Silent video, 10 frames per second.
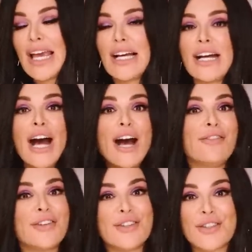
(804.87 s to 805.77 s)
it
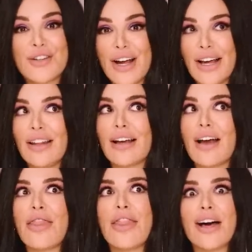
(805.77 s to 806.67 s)
covers gray like